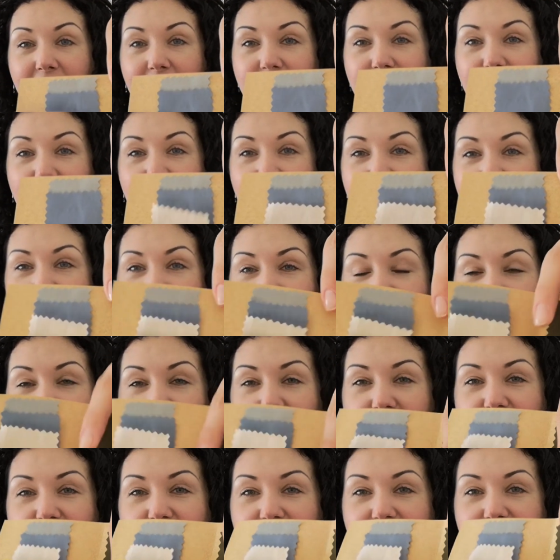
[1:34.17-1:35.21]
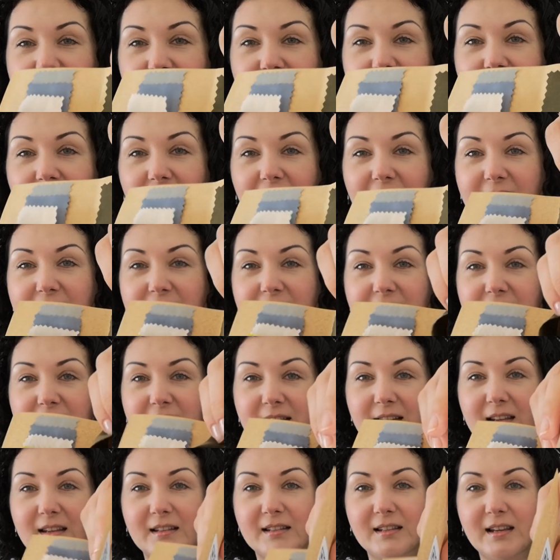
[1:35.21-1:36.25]
So it's just literally just the colors.
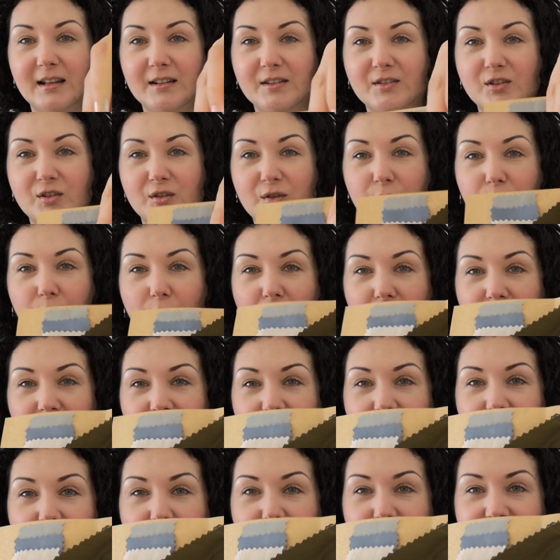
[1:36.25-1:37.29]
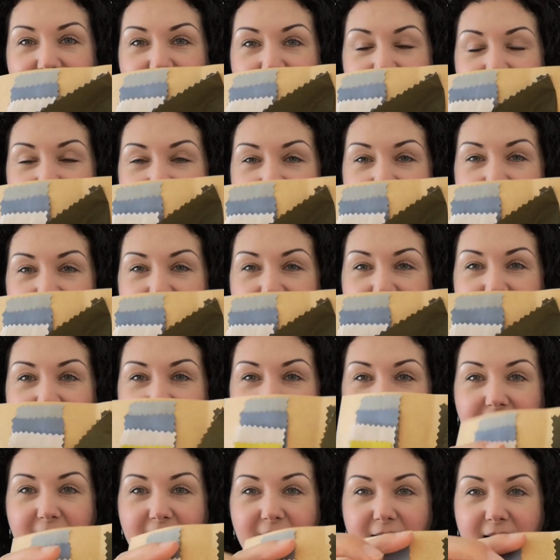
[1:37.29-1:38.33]
It tells you what the content
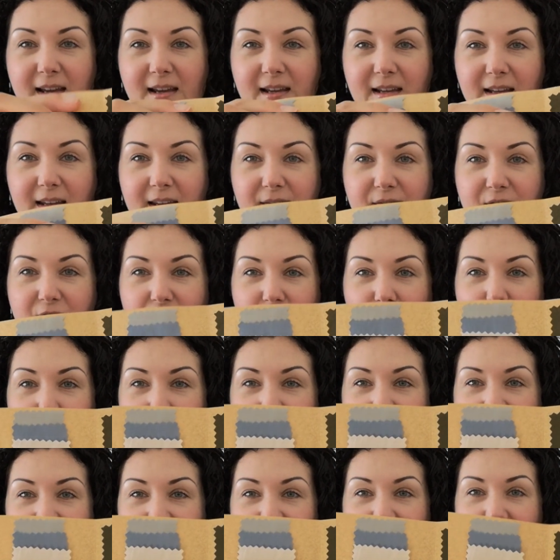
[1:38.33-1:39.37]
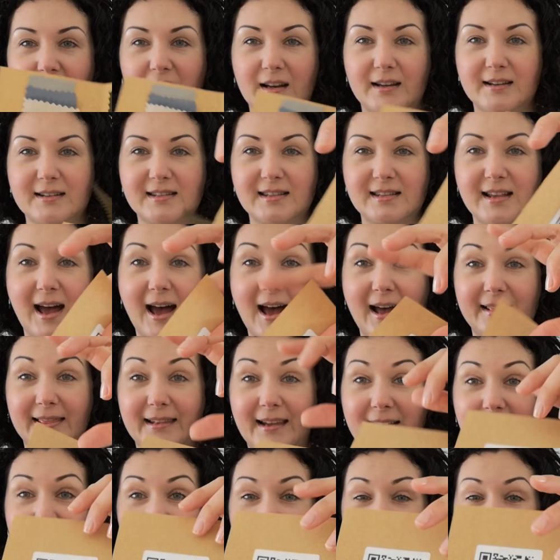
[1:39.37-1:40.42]
is, gives you all these colors, and
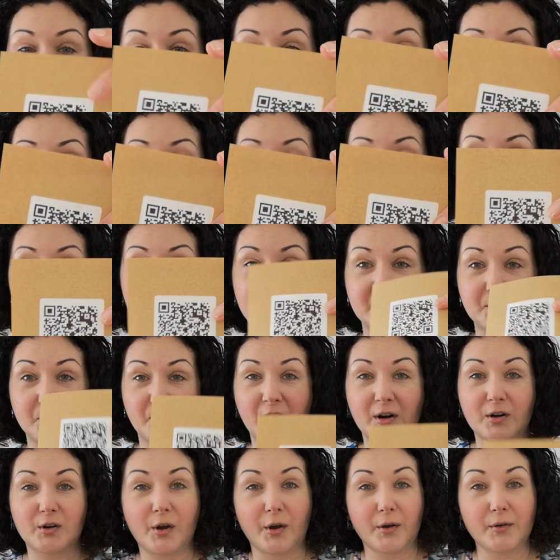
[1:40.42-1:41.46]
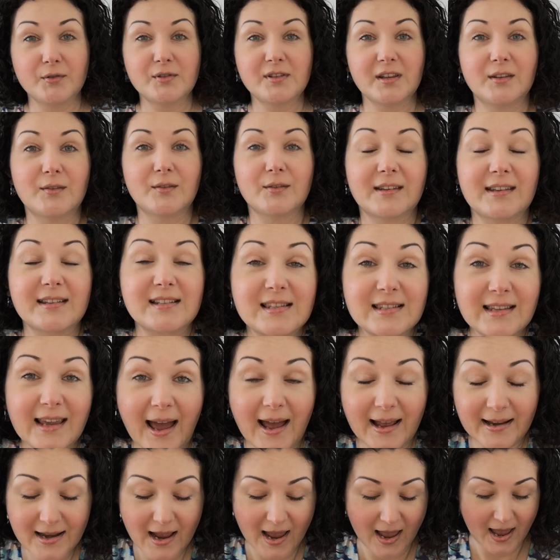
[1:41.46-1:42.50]
then in the end there's a barcode that you can
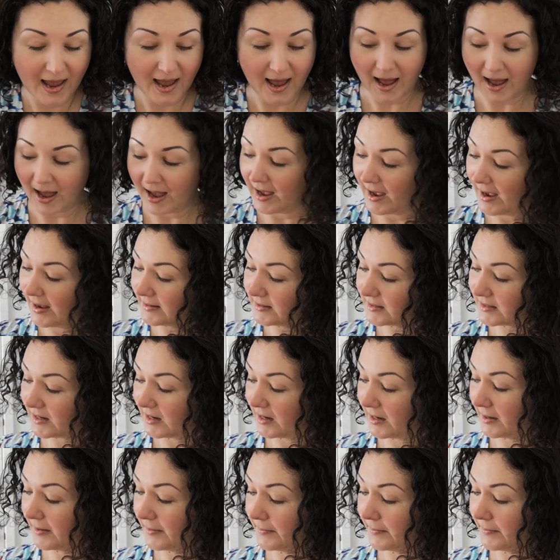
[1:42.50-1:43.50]
scan and